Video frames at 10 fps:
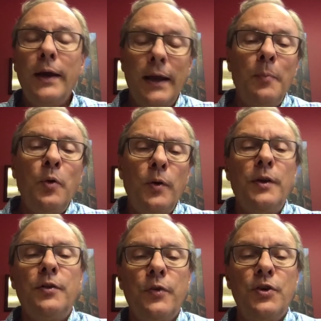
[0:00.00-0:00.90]
and I'm doing
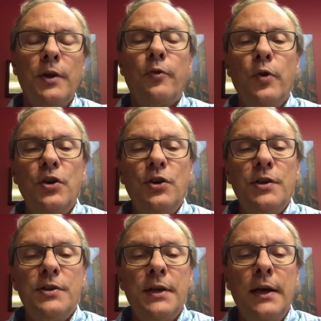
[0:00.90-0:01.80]
this for Jeff
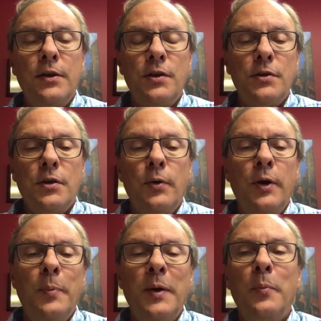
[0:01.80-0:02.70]
Christian's sake, just so he'll
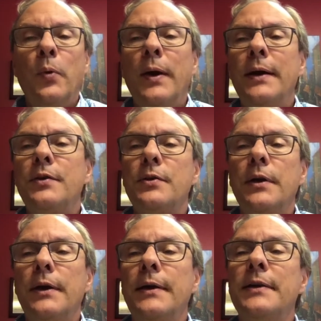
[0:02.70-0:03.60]
be impressed,
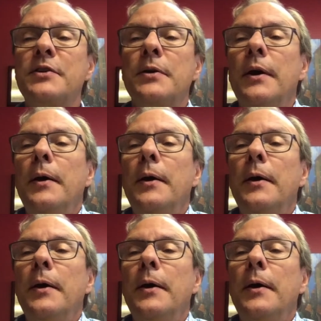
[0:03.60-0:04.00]
is